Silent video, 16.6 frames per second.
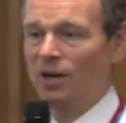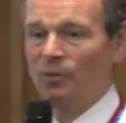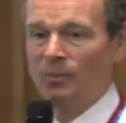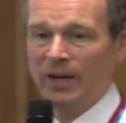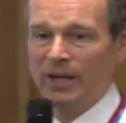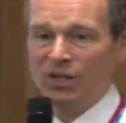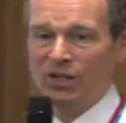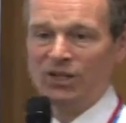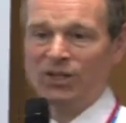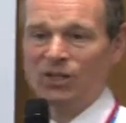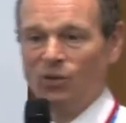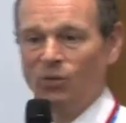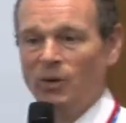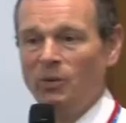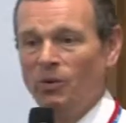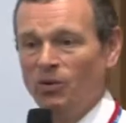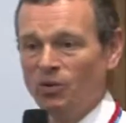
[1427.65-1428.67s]
our patients ill,
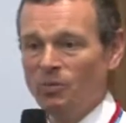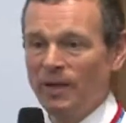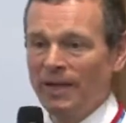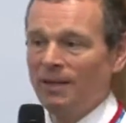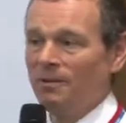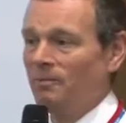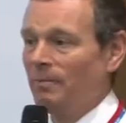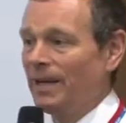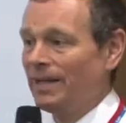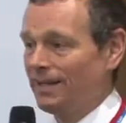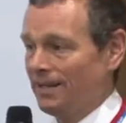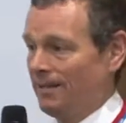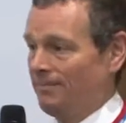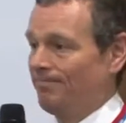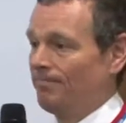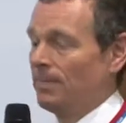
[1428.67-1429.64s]
we want to make them better.